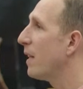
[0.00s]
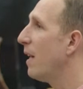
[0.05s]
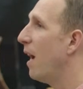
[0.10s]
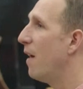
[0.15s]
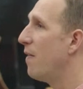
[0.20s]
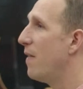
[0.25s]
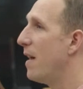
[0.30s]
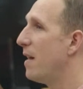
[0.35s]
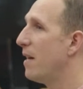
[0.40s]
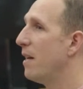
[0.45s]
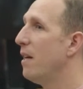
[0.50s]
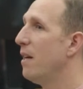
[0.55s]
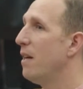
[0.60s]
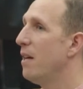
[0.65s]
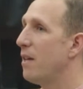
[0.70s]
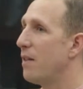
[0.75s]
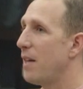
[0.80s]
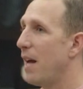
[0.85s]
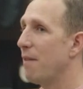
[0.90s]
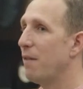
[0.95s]
And then
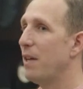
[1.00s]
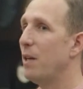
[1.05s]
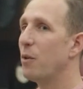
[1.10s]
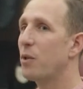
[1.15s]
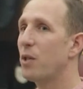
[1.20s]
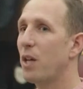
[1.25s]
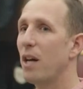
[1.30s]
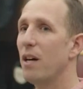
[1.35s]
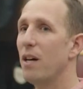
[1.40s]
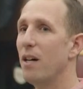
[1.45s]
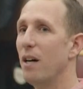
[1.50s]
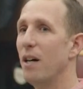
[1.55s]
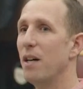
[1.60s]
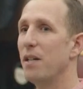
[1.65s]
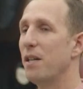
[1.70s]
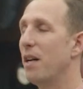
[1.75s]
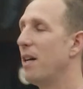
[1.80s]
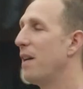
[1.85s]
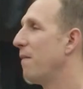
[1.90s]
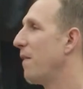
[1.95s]
they have a little
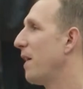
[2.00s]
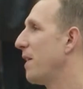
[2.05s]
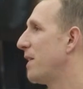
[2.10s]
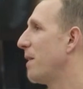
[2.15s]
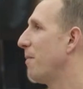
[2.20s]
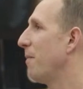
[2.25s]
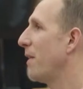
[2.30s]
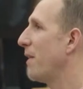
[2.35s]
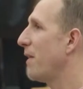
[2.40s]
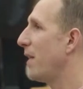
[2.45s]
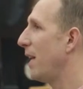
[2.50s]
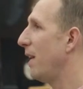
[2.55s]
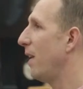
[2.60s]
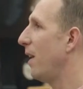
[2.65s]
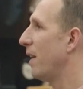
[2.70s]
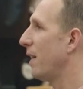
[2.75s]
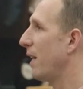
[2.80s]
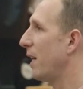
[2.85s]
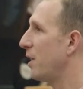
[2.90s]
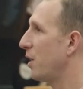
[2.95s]
card, and if there's someone that they
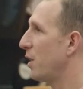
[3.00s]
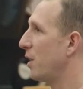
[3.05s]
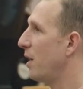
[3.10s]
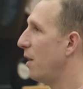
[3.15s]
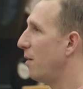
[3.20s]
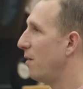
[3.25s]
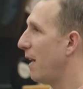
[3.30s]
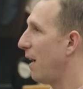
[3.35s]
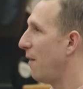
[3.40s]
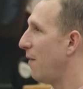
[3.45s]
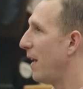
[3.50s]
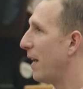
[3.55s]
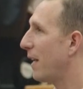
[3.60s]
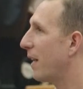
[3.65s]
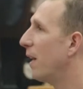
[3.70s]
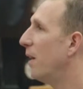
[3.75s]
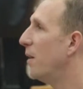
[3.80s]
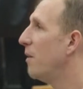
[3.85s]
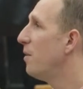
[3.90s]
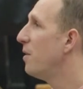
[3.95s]
like, they just note down their
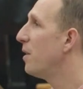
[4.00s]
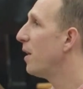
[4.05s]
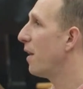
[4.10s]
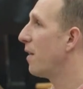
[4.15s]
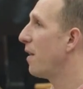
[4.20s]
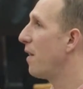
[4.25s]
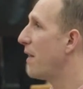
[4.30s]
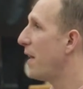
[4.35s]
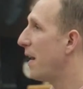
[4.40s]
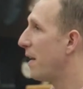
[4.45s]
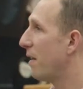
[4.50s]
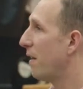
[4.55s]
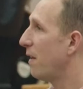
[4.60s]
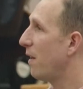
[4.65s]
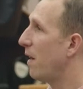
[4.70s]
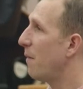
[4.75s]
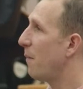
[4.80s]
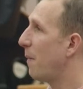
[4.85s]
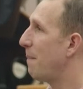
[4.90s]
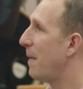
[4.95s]
code, and at the end of
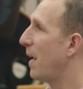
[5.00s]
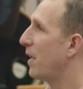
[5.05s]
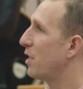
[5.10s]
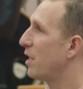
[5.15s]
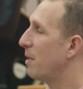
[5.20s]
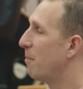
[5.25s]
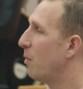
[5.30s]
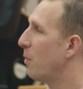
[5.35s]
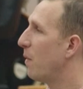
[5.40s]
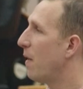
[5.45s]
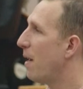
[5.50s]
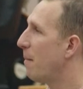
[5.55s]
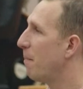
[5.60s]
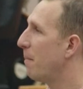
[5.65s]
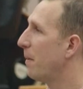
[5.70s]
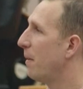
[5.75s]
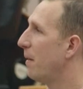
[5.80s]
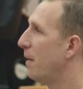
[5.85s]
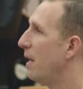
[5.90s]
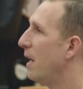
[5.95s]
the night we match them all
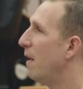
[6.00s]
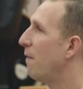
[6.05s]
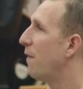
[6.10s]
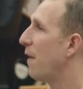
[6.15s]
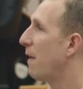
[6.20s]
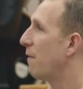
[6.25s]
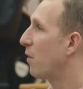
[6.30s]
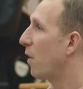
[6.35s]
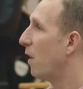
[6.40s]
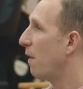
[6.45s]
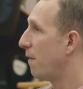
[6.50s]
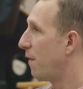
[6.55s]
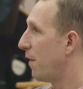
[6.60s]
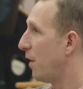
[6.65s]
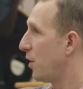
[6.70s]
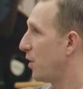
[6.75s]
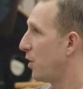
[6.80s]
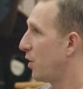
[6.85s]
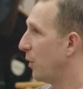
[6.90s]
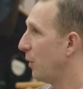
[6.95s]
up, if they've got a
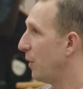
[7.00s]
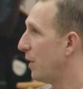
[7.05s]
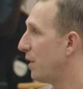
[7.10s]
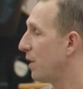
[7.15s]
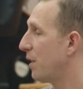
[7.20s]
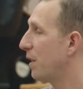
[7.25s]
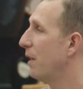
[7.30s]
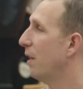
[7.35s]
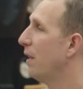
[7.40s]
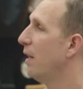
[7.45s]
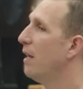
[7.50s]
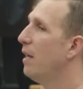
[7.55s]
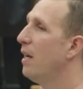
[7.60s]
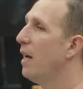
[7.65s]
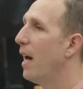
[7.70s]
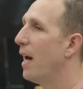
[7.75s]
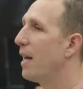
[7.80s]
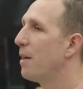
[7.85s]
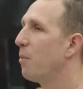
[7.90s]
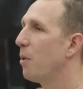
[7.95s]
first choice.
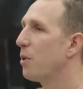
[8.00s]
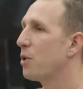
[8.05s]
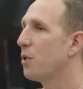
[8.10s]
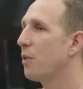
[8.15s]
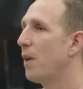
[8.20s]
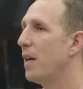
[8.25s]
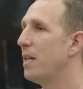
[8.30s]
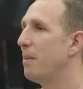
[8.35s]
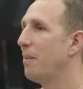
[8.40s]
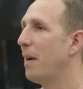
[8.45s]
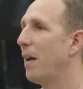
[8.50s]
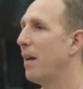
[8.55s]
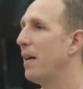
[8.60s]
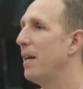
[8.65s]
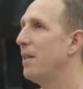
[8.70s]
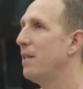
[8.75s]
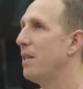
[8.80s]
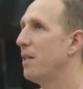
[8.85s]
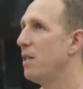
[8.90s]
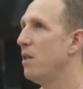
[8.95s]
And what's great about
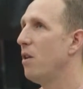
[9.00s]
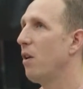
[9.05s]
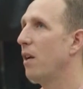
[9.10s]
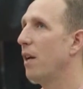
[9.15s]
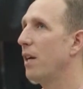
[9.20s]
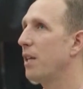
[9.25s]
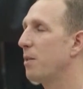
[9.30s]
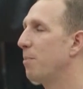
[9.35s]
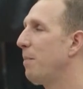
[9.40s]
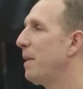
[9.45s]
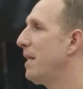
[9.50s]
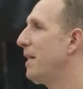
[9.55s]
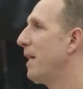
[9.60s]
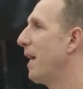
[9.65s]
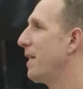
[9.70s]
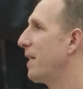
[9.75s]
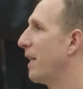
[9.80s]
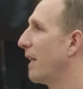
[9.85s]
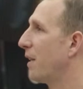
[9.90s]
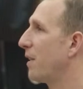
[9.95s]
it is it's not like speed
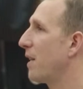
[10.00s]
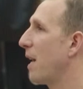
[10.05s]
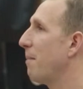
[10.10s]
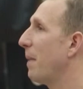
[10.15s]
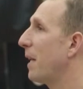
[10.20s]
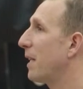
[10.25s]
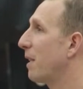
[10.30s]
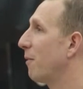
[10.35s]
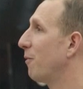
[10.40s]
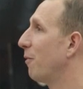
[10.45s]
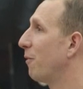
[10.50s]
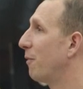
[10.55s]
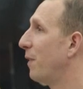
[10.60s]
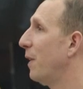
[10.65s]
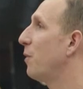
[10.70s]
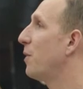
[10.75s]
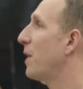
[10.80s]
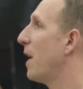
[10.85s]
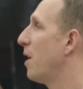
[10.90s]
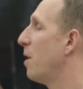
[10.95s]
dating, because that makes everyone
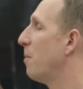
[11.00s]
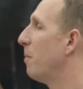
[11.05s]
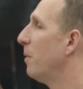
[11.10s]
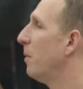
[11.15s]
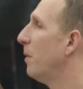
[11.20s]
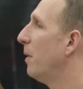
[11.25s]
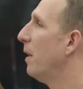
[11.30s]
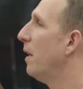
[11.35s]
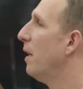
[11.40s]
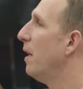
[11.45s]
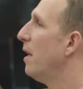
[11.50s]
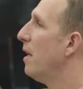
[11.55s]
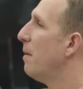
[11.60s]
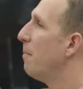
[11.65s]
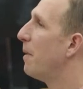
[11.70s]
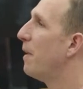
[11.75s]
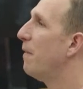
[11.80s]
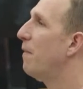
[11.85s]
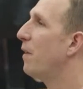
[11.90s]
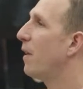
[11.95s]
feel terrible.
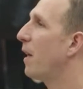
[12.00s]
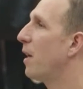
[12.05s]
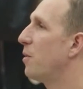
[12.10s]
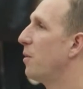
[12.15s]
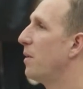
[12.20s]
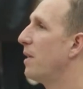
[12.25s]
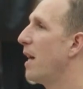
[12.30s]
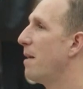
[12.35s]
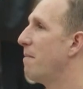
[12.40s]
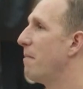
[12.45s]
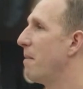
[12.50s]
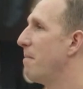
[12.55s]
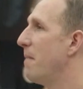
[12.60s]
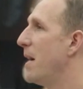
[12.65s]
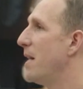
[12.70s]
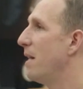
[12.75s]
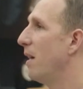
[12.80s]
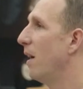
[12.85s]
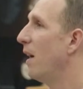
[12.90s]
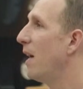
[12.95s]
But if you go to a date my
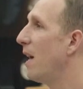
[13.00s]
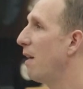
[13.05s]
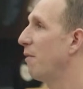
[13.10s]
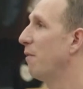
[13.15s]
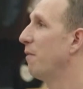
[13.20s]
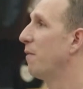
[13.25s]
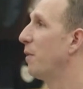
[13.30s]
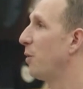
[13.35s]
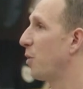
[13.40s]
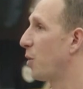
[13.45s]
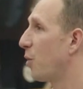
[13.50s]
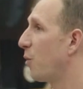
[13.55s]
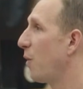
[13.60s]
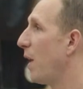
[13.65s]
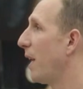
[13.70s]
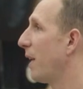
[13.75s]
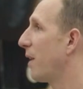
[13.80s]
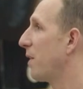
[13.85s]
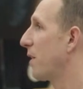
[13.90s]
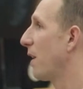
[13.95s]
mate night, everyone feels
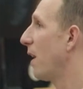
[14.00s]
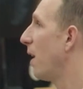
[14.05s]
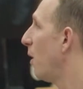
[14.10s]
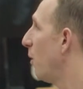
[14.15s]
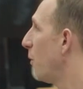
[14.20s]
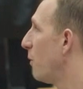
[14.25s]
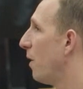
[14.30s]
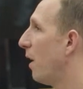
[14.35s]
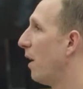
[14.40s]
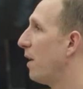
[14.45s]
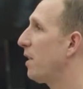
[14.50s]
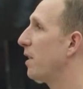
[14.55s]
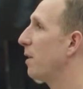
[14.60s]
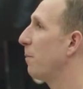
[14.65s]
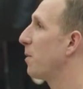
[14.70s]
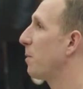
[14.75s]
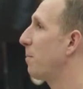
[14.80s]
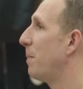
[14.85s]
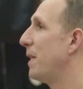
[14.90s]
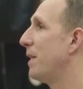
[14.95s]
great, because the whole night
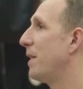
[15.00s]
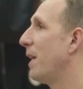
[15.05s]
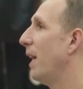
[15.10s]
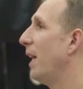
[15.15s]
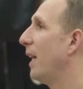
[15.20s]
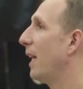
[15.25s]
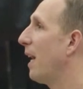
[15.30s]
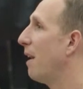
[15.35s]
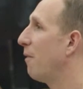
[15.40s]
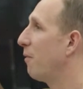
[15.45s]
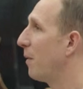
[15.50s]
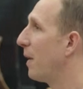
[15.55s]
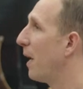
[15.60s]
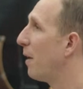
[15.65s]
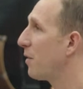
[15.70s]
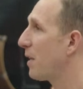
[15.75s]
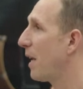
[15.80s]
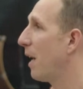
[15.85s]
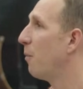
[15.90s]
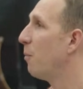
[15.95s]
someone's been telling everyone
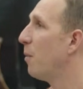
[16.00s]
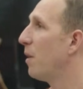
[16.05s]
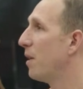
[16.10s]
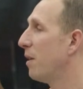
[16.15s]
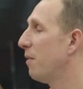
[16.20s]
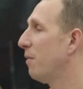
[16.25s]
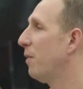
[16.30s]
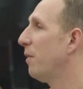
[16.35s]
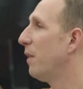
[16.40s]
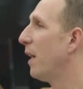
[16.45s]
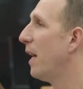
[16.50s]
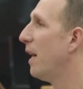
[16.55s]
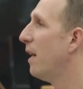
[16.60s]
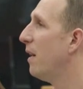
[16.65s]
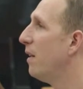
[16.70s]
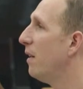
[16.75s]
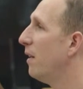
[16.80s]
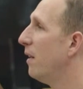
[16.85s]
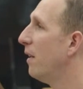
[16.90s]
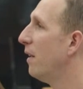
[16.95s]
else how wonderful they
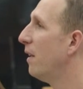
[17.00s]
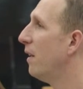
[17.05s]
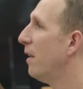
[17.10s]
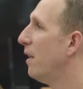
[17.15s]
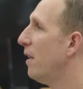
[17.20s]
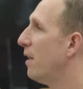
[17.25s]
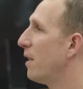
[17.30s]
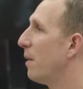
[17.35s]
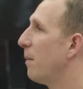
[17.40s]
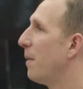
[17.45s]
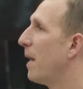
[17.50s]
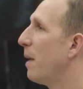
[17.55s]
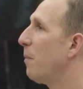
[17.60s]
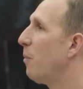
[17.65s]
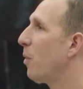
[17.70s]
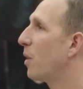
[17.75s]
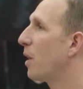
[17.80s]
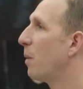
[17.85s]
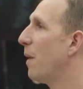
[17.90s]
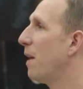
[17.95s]
are. So when they
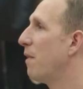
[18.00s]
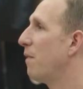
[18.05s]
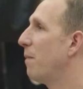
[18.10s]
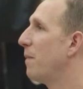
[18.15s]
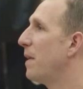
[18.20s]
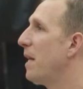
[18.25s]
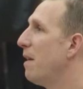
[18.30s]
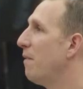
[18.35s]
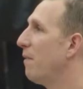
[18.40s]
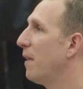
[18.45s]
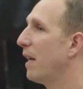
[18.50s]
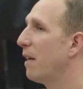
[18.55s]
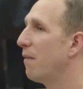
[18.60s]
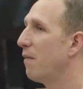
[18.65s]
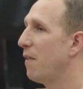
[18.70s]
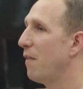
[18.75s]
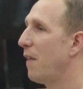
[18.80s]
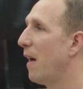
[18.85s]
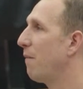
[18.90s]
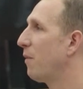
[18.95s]
walk away from the evening,
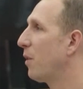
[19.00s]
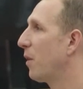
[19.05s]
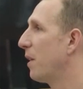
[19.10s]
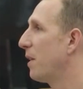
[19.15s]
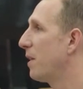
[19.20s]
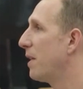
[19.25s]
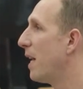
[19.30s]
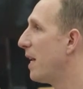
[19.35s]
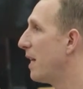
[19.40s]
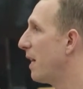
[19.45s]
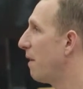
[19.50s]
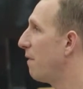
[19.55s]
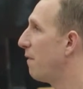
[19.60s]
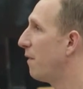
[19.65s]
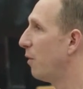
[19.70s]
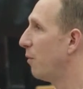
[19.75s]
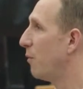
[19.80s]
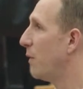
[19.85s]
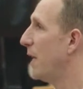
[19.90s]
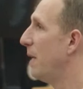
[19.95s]
even if they haven't got a date, they
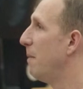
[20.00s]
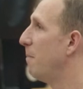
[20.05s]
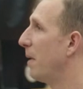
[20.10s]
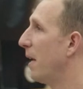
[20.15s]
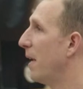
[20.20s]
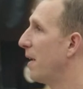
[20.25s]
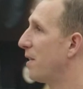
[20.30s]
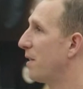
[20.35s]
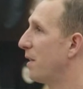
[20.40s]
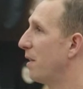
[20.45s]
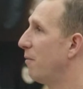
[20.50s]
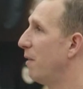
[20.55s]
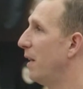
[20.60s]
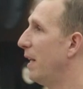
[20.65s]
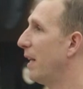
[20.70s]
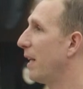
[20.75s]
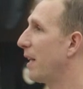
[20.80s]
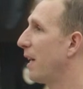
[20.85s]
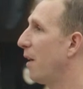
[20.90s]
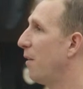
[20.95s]
feel really blessed and
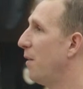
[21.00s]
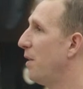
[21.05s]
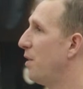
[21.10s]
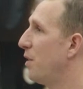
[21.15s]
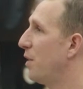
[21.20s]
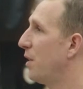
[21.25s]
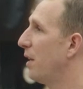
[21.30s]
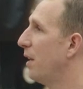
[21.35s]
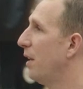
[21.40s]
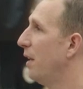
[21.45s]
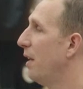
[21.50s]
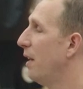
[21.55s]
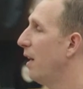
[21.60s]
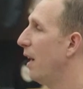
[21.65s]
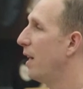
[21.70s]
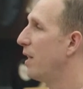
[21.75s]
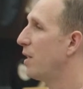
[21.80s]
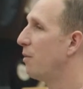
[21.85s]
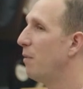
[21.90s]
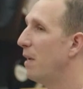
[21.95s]
really encouraged.
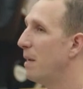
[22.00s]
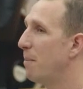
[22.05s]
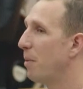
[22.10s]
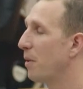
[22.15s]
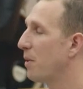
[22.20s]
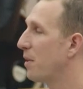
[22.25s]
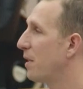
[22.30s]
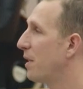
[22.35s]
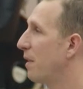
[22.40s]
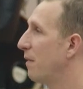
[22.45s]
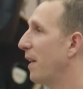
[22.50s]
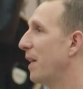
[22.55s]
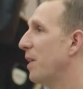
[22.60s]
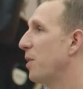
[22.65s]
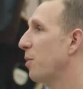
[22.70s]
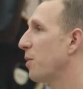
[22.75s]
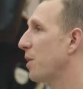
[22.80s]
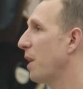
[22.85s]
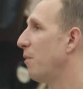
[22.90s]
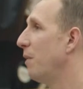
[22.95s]
and it's really positive, and
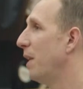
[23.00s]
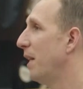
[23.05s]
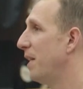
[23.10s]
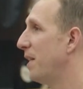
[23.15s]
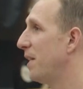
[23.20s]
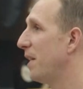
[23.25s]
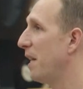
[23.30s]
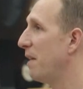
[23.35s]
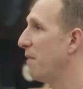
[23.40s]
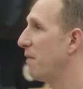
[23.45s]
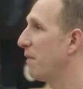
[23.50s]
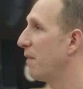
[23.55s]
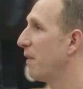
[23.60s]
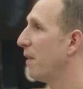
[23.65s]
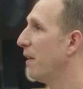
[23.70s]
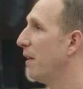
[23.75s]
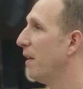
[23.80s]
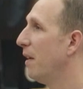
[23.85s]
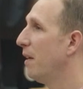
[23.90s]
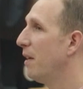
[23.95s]
it's also really safe.
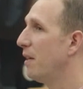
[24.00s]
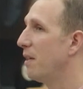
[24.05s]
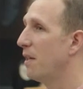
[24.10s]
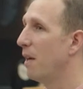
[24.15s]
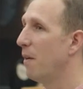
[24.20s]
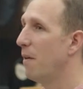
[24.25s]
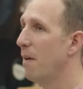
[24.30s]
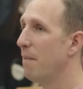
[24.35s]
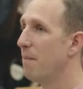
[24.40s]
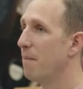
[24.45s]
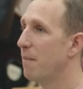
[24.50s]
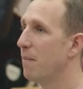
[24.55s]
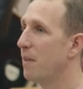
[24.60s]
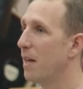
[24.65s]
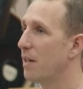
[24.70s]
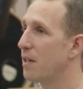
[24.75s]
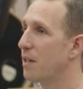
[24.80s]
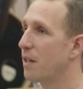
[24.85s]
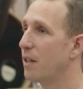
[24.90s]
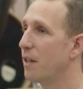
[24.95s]
So
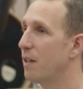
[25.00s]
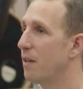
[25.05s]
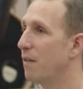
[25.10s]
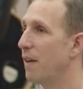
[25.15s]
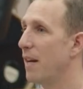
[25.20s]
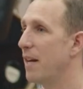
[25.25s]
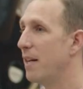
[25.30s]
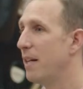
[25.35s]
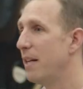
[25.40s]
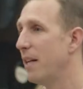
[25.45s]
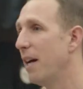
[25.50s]
that's a good event.